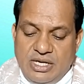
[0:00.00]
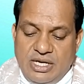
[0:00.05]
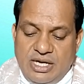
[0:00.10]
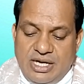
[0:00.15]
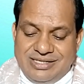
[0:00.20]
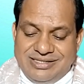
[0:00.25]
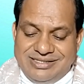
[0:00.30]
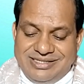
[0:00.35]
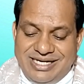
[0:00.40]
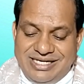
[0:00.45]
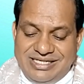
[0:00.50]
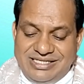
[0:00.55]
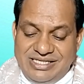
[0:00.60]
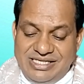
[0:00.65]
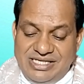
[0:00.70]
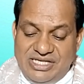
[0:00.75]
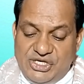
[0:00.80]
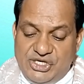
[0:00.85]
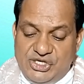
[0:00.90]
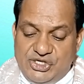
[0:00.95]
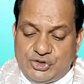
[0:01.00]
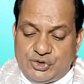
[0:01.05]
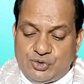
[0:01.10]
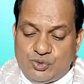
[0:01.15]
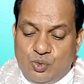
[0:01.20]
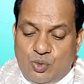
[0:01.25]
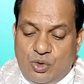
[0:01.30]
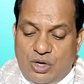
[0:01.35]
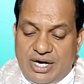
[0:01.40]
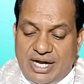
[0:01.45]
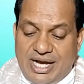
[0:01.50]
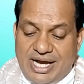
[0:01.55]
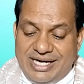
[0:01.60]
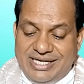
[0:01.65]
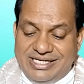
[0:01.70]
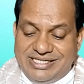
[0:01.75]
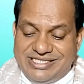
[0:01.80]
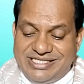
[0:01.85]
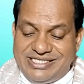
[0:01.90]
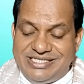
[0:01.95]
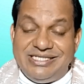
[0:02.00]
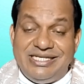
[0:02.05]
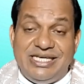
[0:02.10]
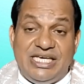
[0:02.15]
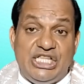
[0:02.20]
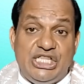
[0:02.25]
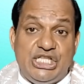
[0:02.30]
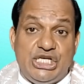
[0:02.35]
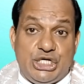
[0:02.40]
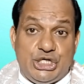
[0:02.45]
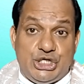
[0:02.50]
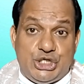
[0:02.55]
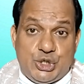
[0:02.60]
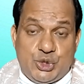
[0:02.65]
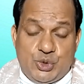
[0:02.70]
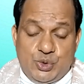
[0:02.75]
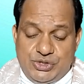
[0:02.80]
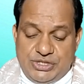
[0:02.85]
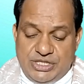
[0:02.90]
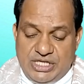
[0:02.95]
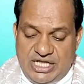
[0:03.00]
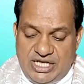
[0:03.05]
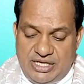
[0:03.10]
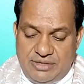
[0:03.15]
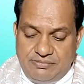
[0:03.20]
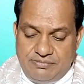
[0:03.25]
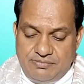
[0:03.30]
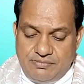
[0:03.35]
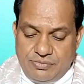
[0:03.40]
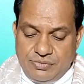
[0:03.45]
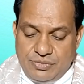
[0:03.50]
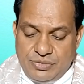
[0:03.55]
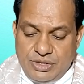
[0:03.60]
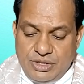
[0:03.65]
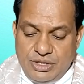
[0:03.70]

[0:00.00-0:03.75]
And that is what I did in Jerusalem.